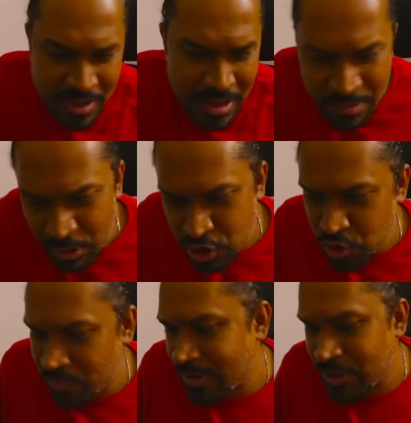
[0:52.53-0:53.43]
I'm not
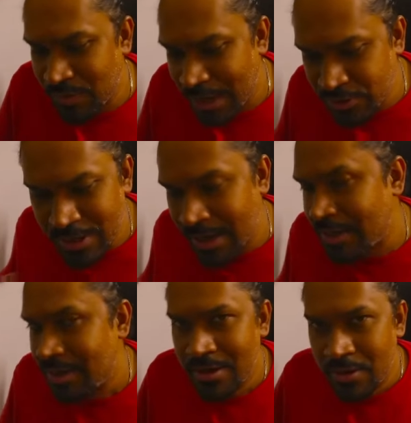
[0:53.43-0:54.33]
sure whether you'll actually write
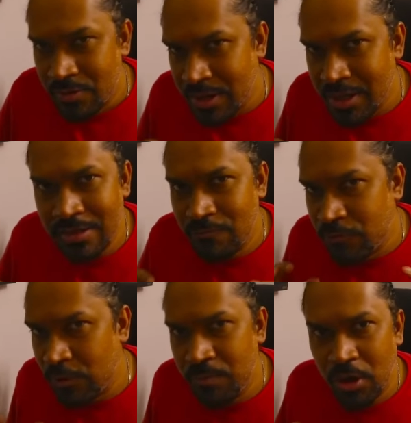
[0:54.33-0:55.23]
real
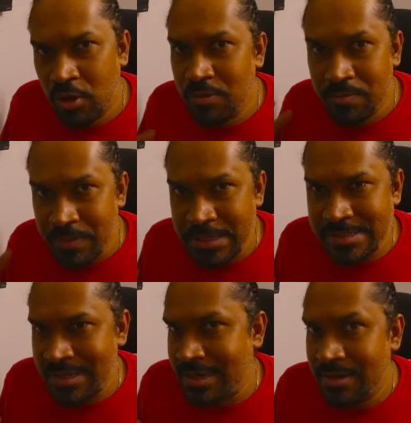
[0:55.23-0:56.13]
full-blown
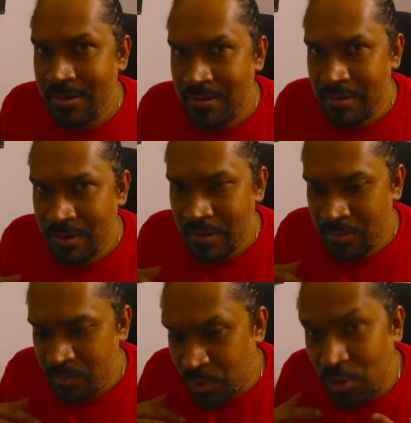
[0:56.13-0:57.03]
BC
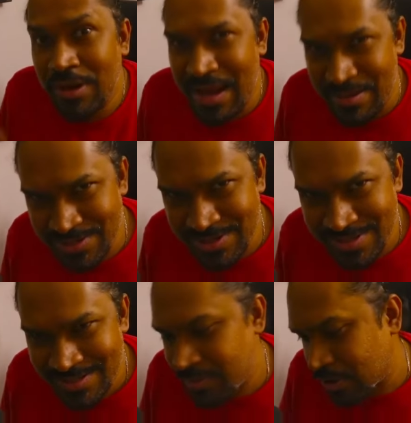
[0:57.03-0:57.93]

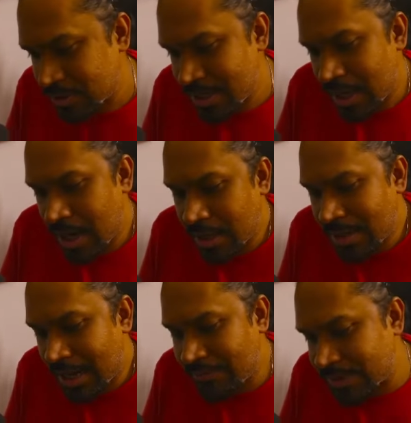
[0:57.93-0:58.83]
programs, because there are other
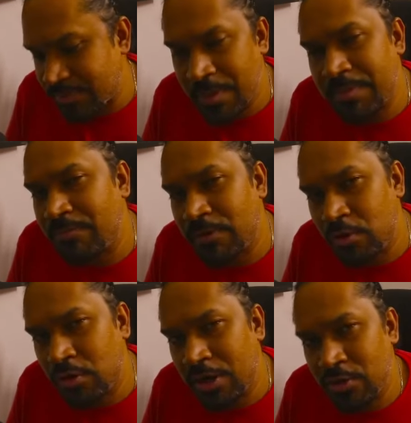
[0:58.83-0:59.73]
languages that people would
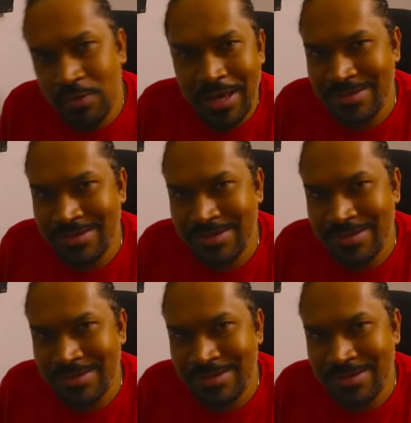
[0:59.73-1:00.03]
look into like